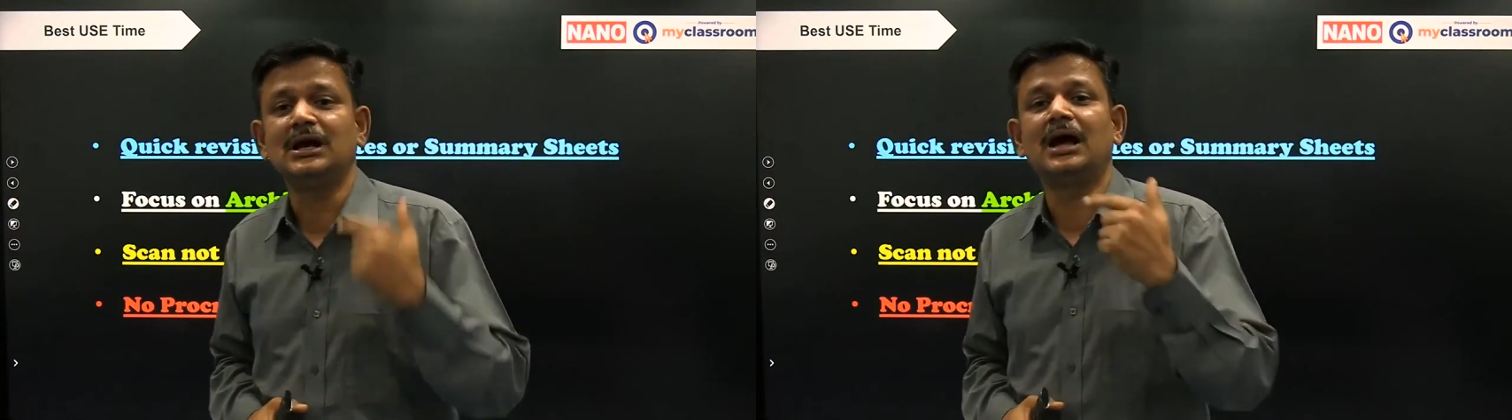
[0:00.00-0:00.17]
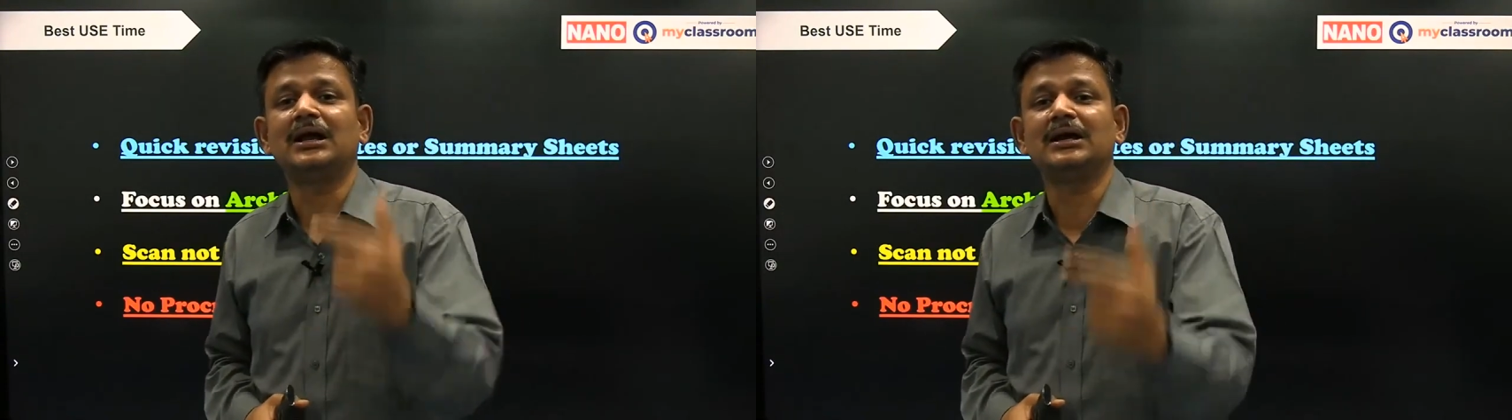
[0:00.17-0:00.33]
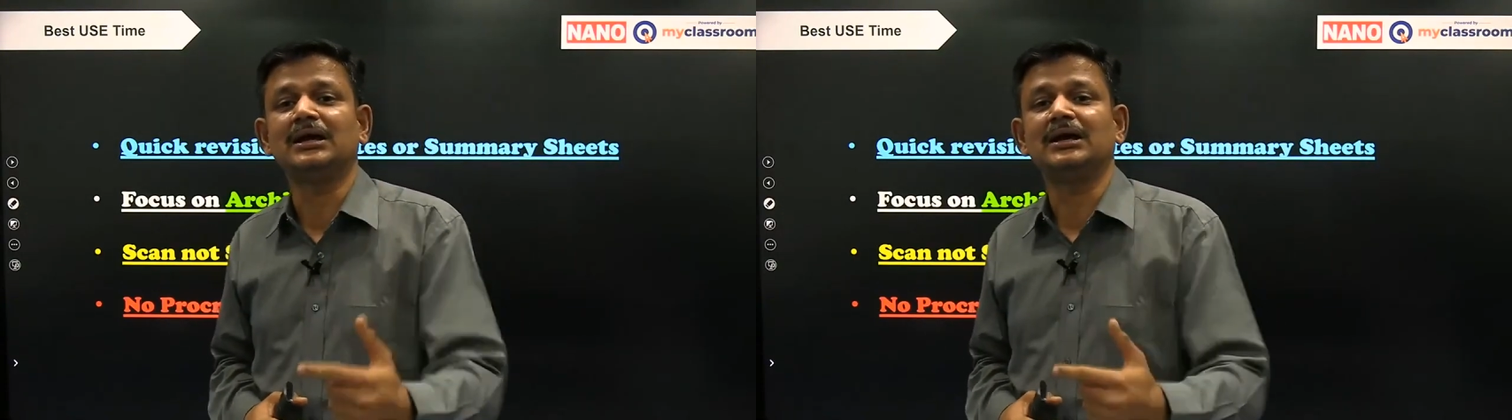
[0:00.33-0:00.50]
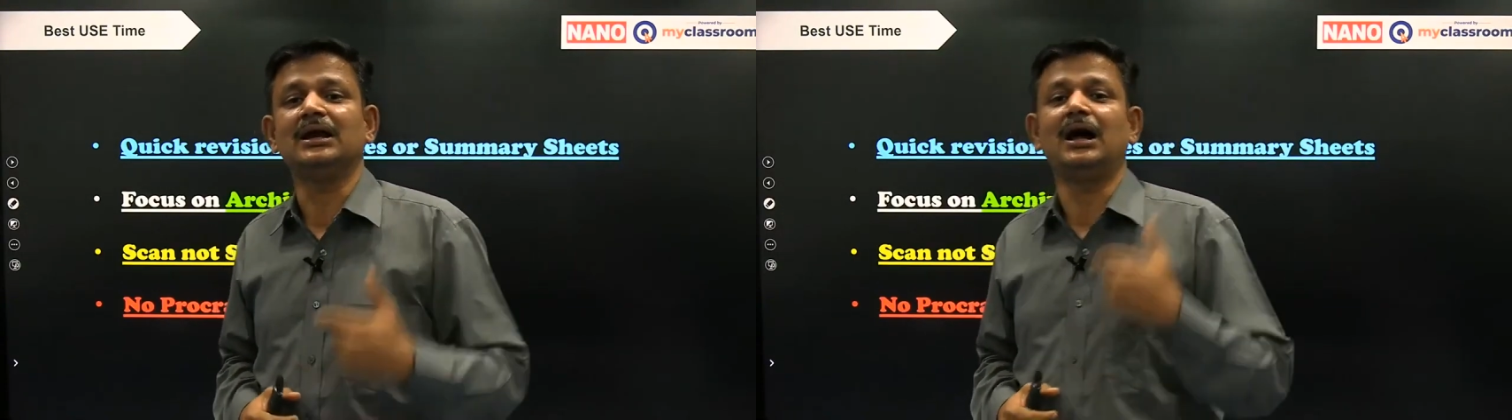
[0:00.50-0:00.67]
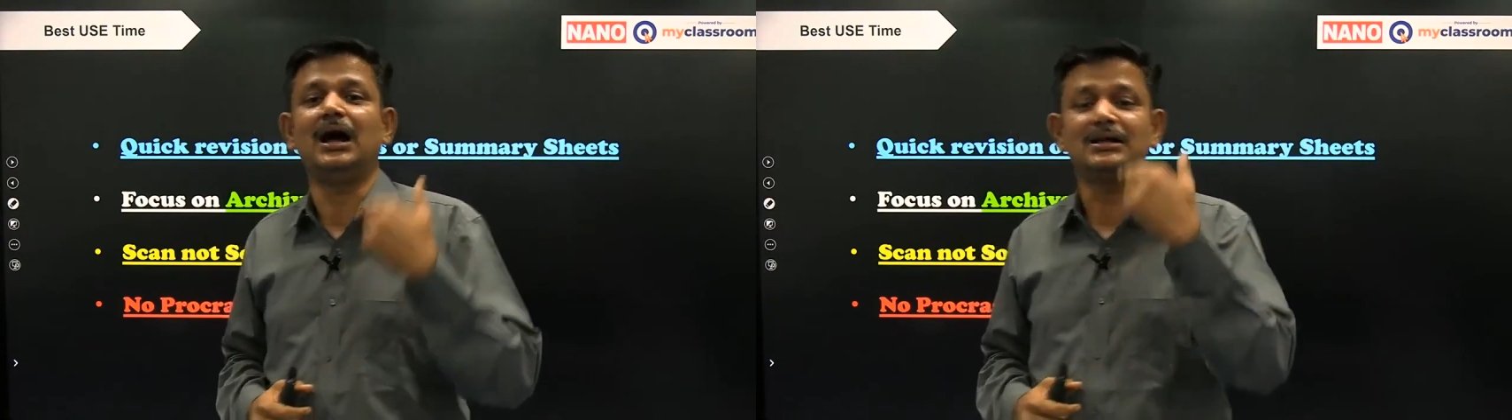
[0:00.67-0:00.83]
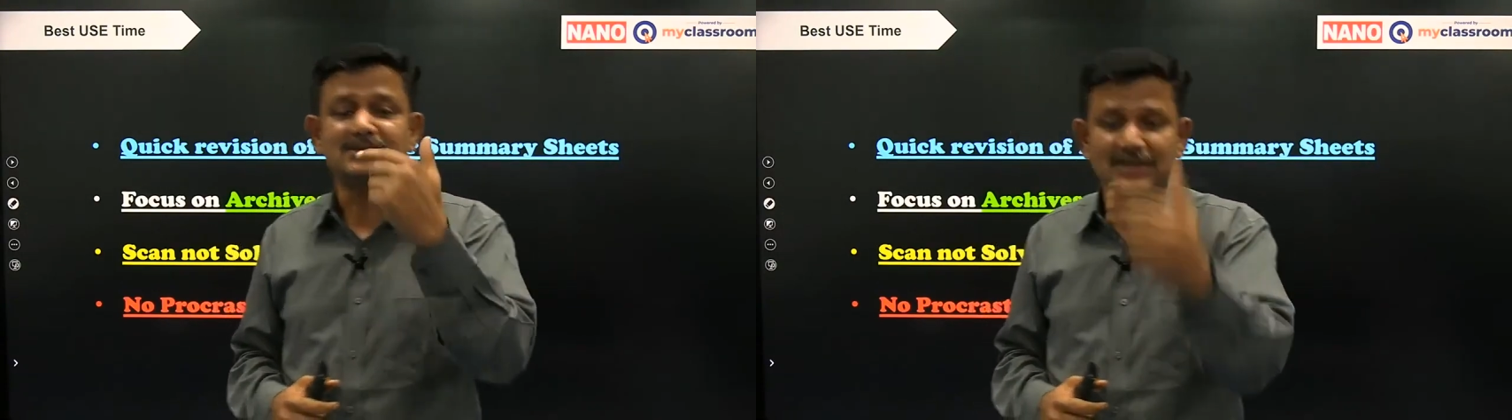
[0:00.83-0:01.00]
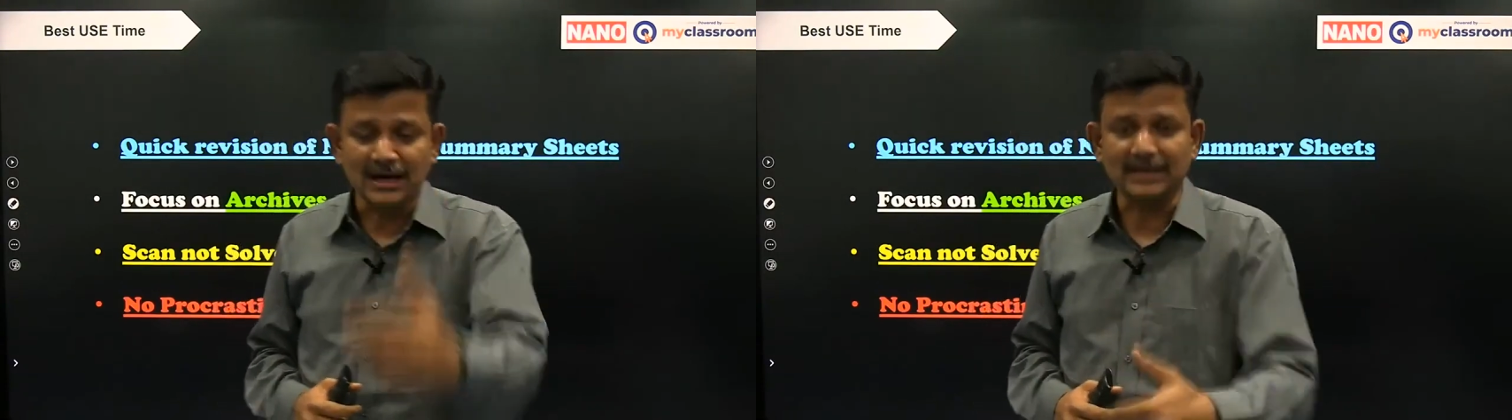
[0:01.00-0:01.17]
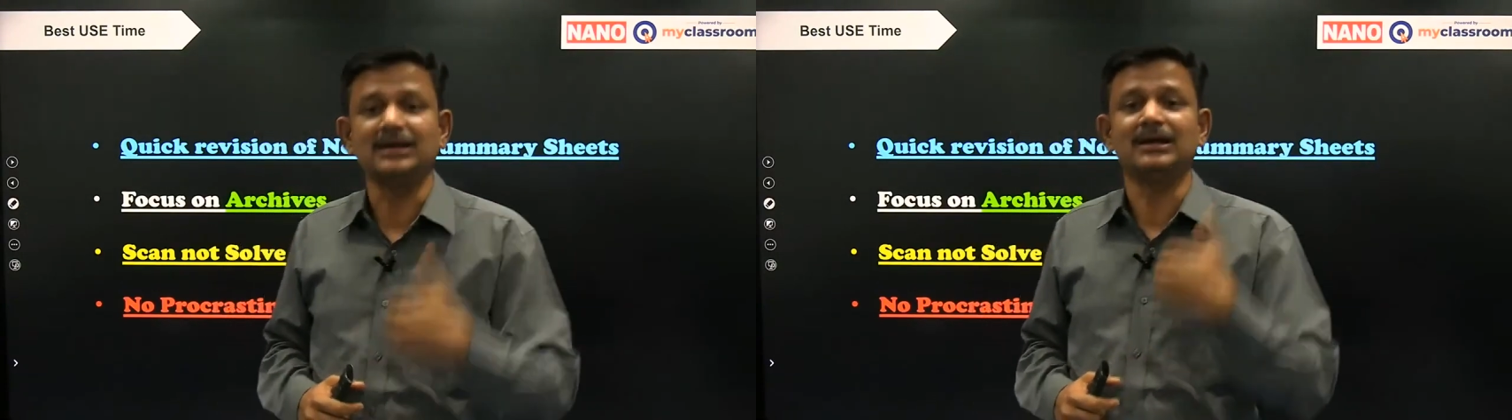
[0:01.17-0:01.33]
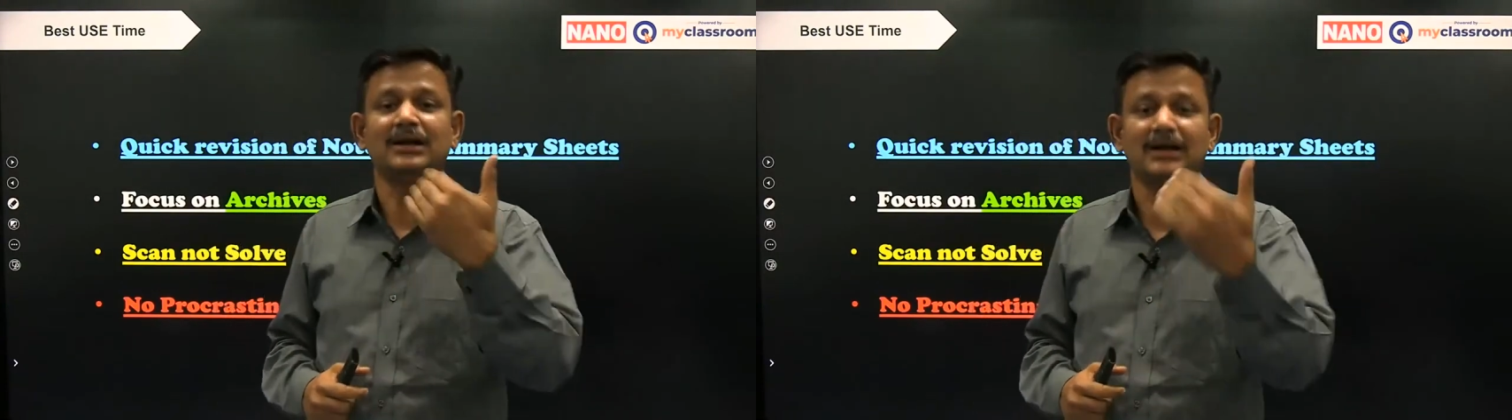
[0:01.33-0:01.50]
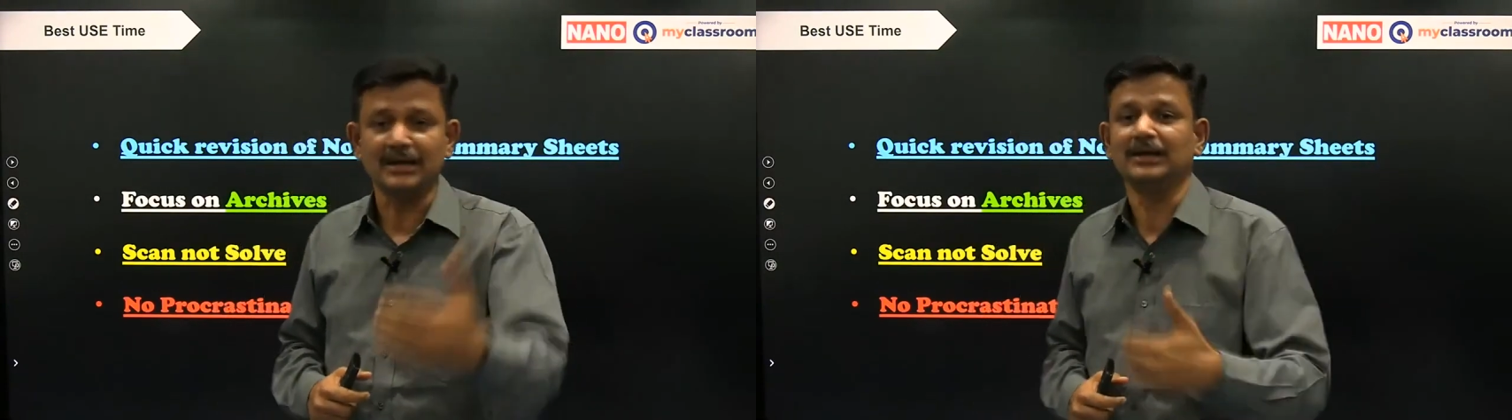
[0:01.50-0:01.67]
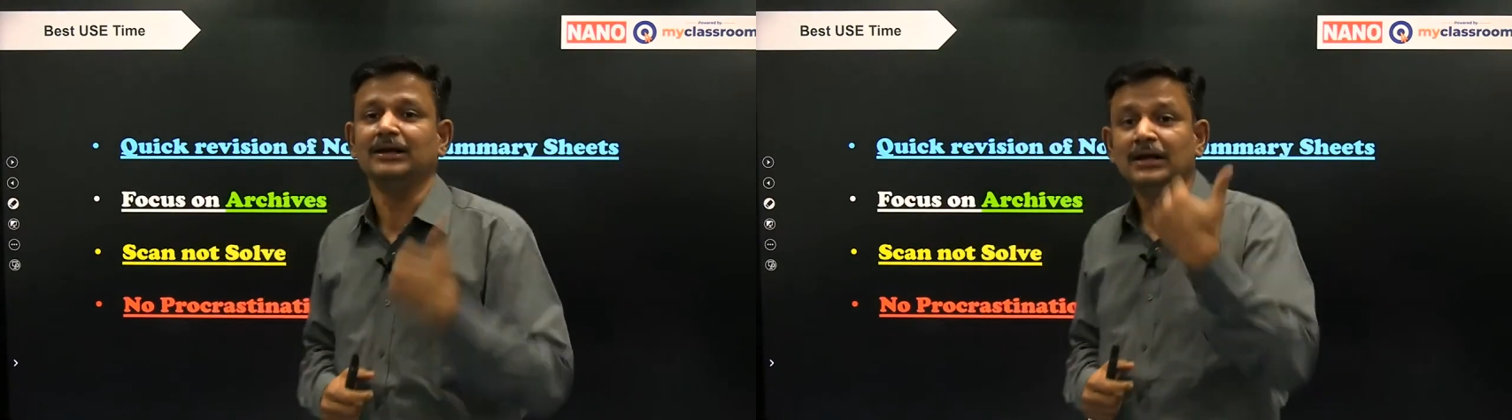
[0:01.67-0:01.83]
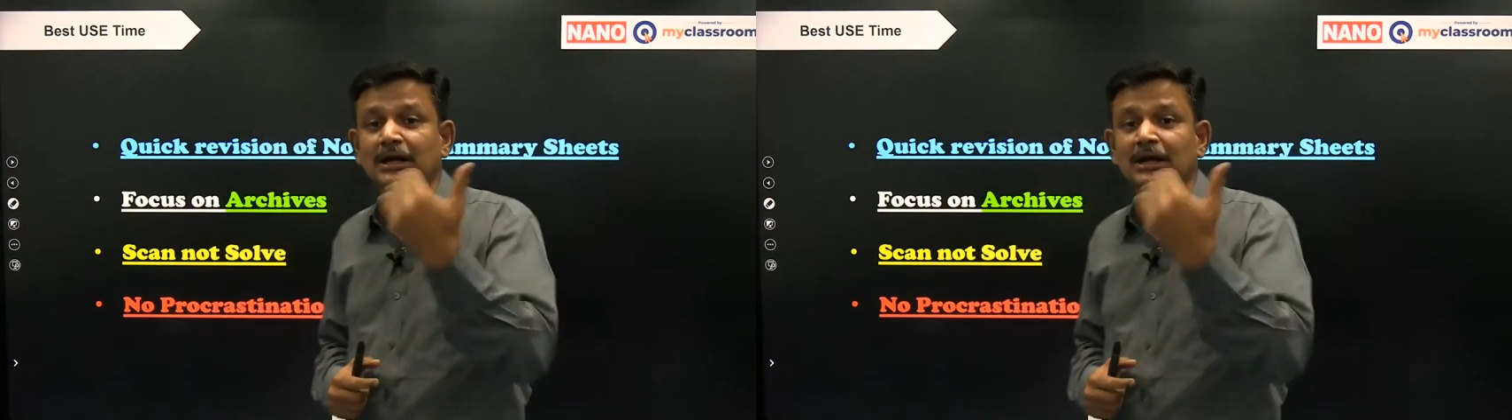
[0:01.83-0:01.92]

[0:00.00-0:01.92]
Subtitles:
are again asked again and again.